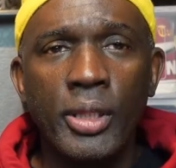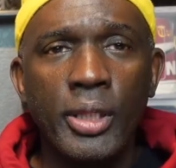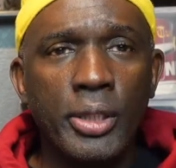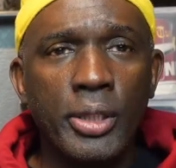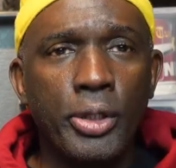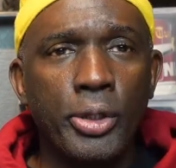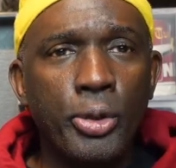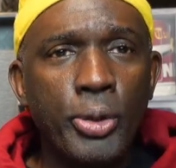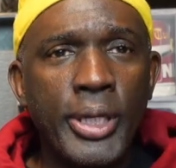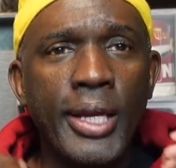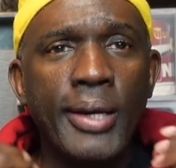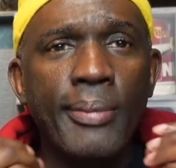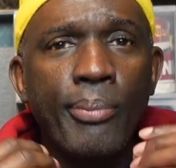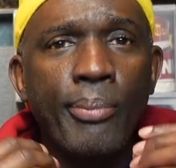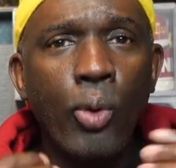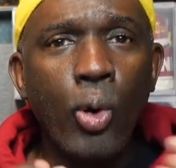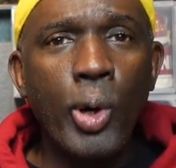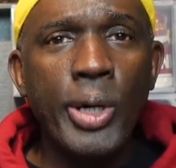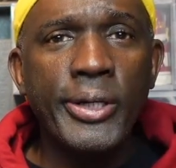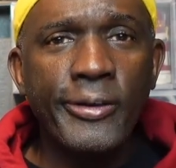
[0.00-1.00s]
you get
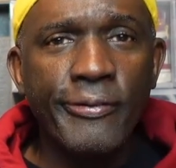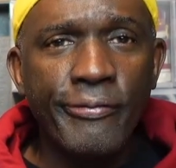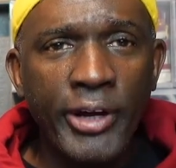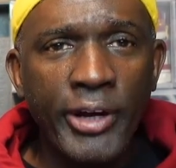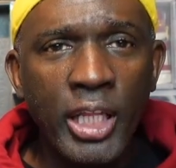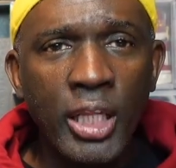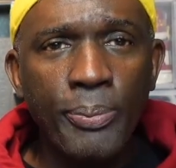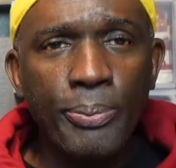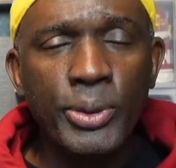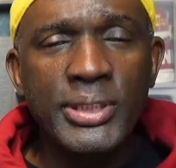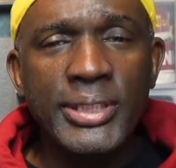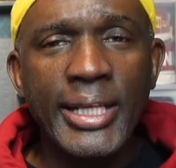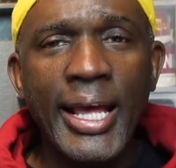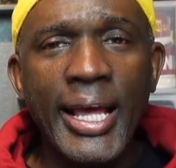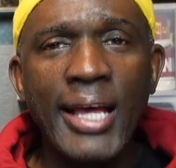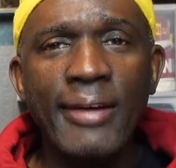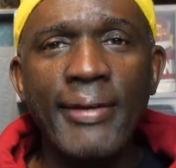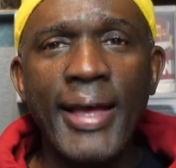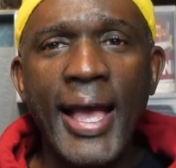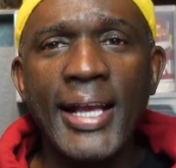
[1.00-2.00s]
more developers that
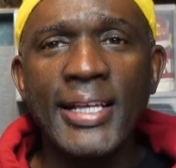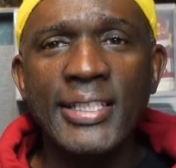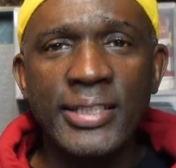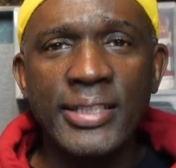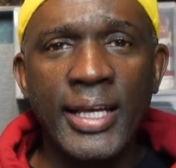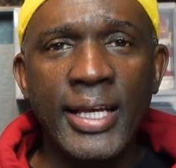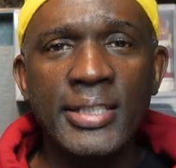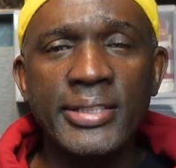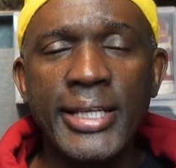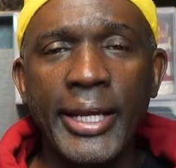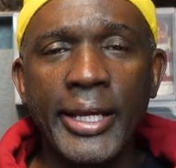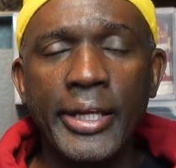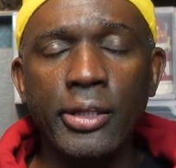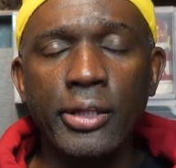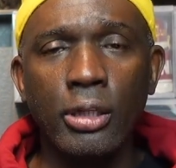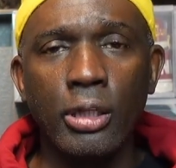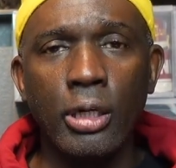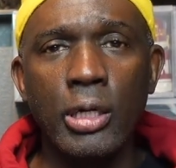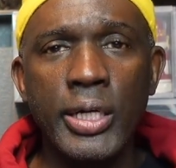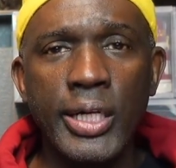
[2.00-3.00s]
have access that can
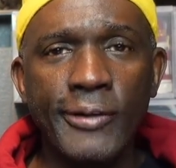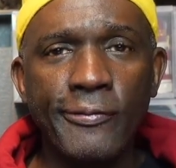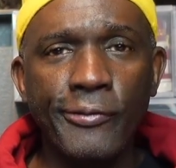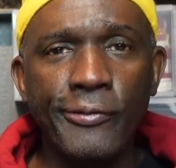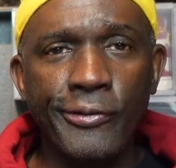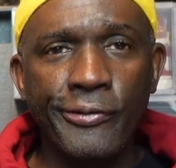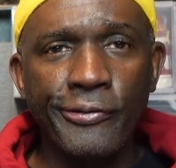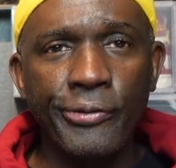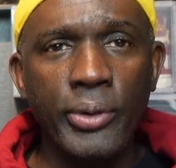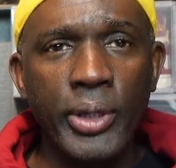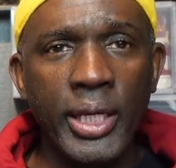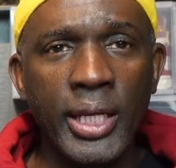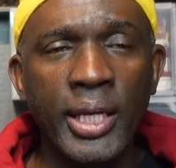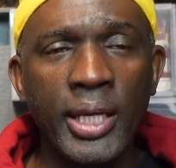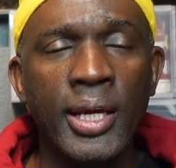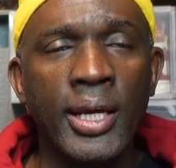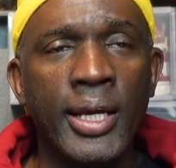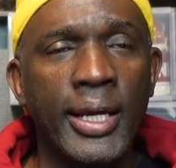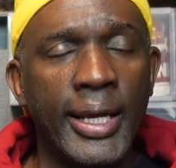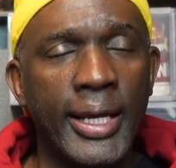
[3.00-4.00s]
learn it for free,
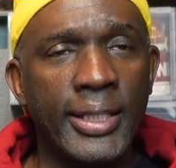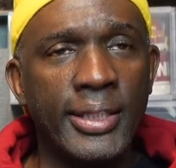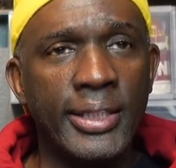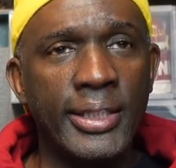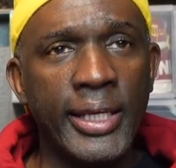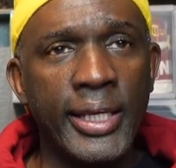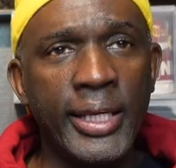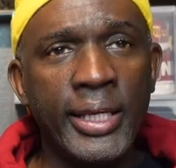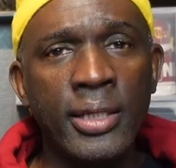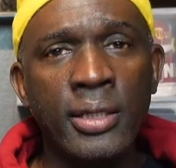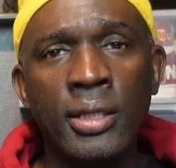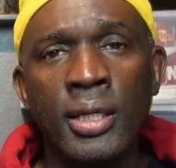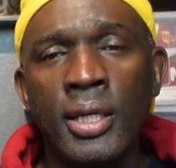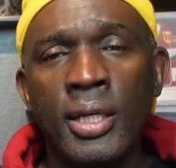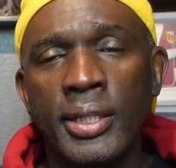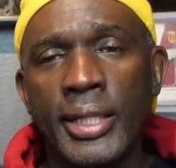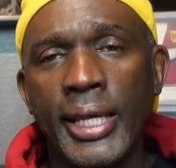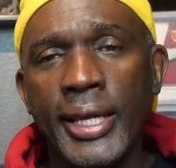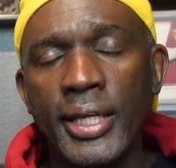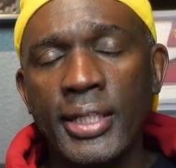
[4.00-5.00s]
and then
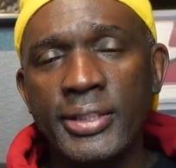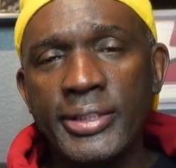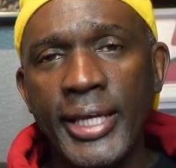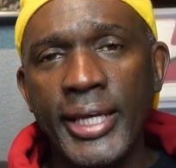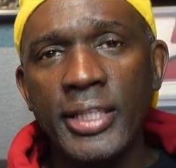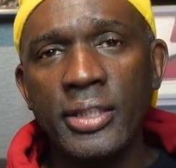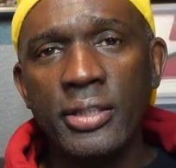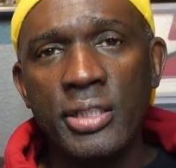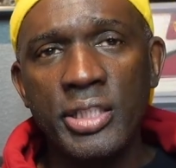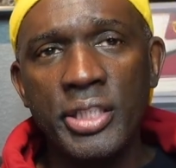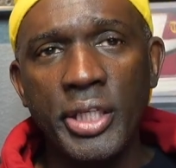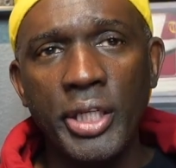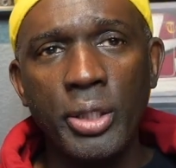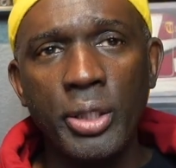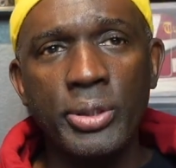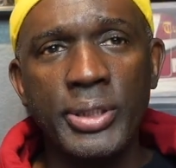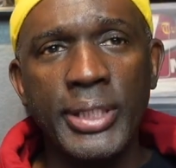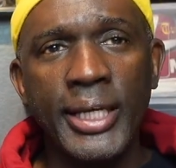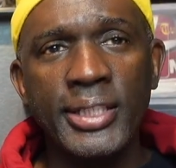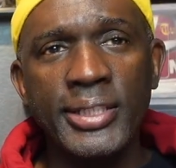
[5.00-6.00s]
they can take their skills,
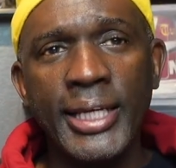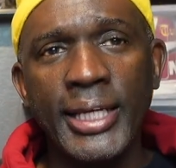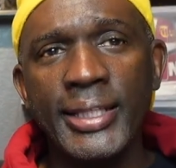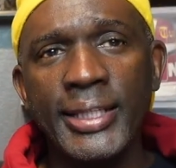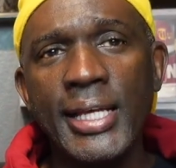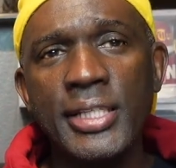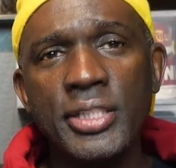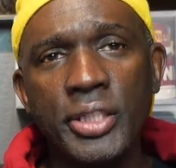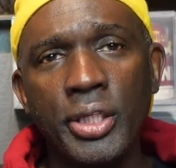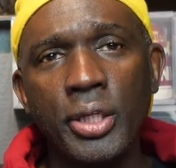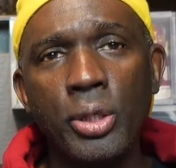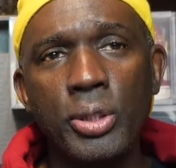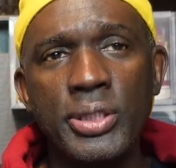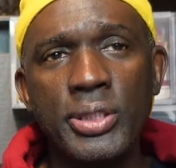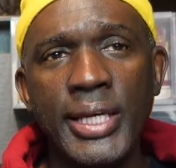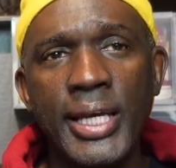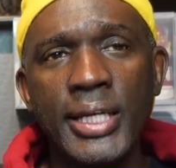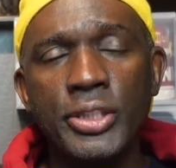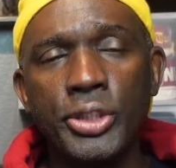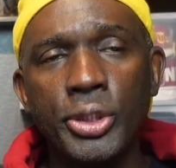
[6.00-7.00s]
they can take that skill
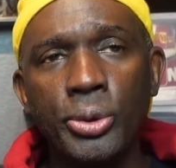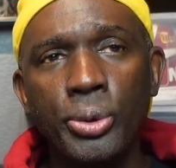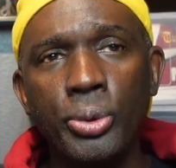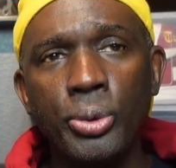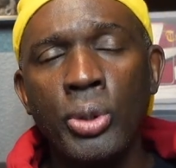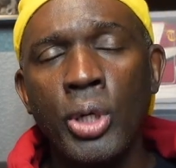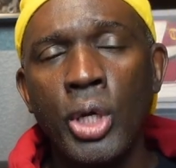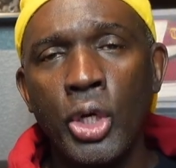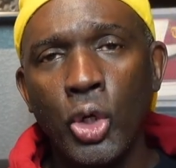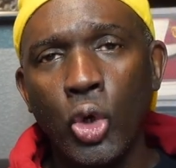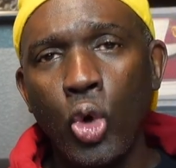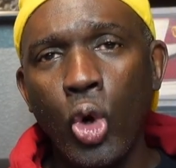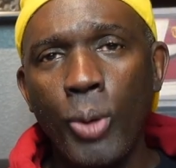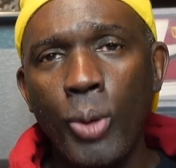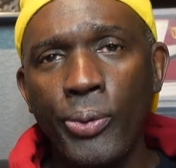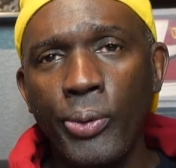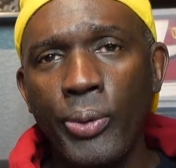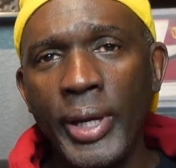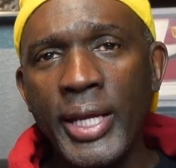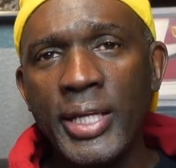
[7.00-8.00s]
set to
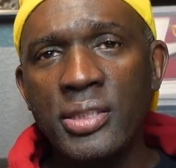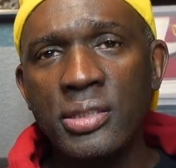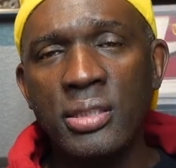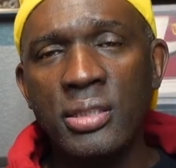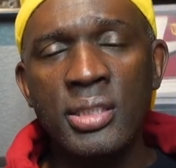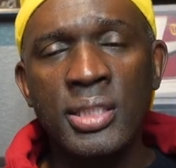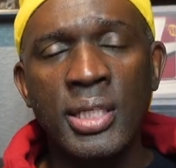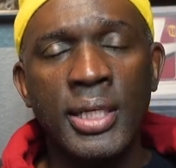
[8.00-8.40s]
corporations,